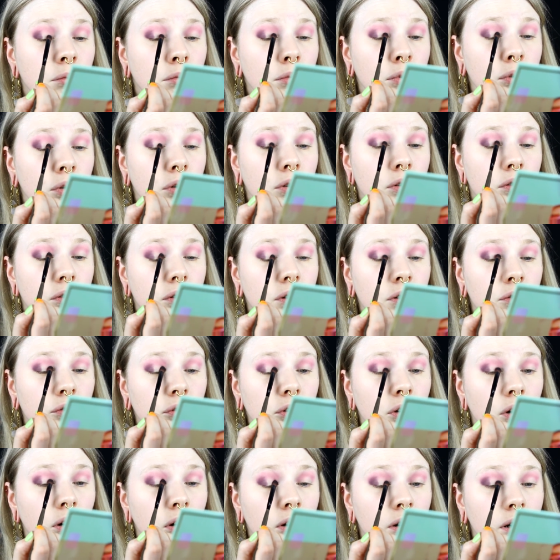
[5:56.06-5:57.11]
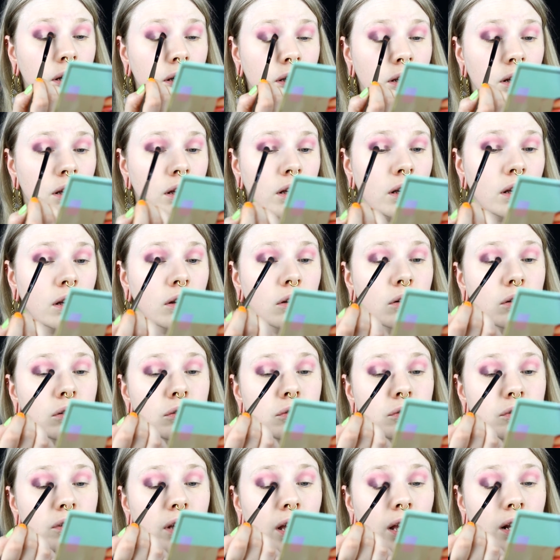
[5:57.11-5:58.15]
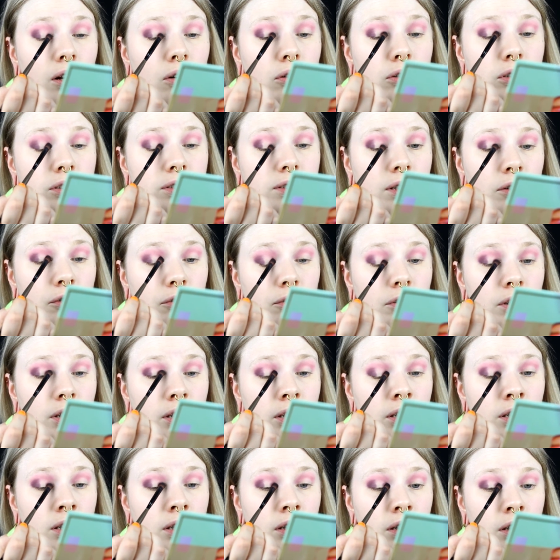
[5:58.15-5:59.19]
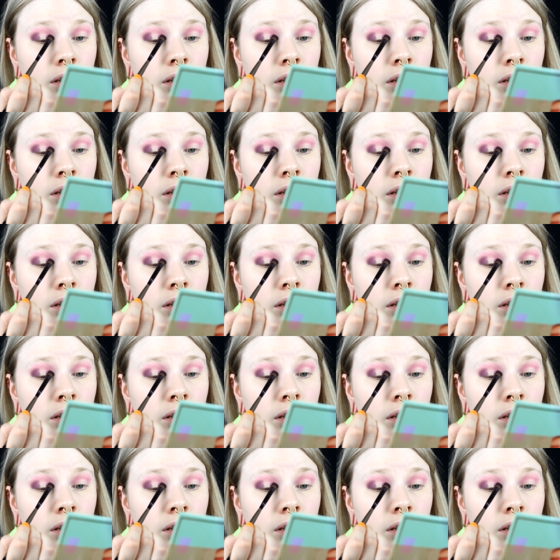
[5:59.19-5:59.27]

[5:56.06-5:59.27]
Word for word: because if you are at a hotel or something